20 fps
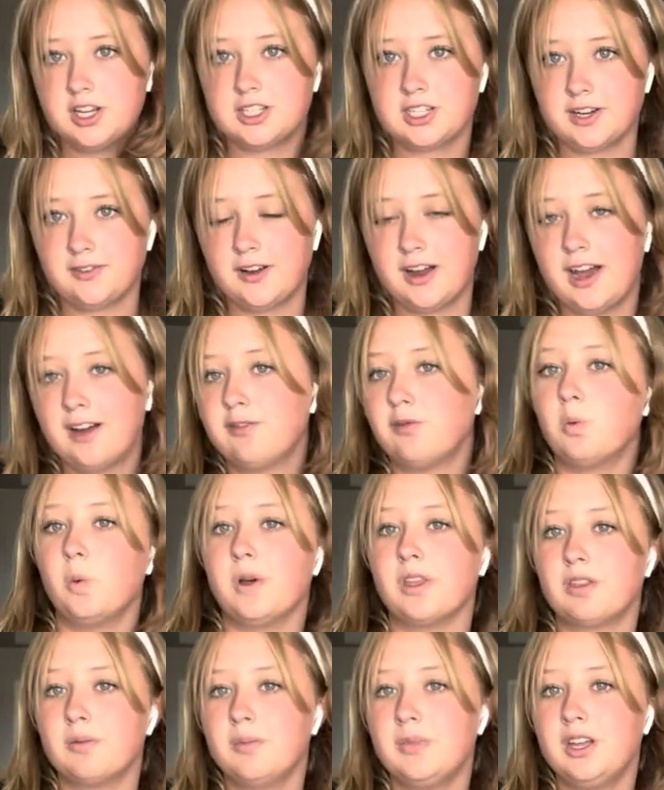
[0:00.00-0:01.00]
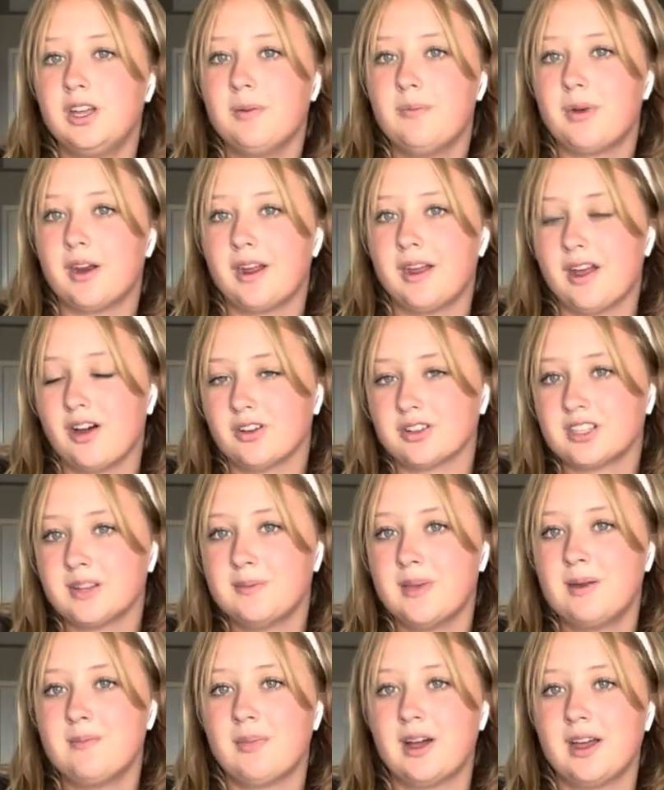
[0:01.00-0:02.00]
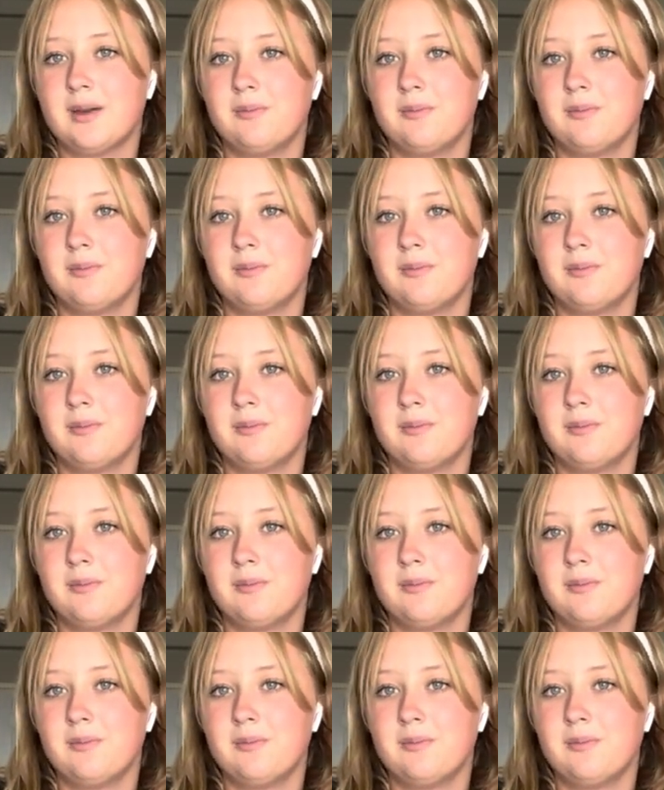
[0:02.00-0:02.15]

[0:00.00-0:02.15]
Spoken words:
stuff I have with me, but I also made my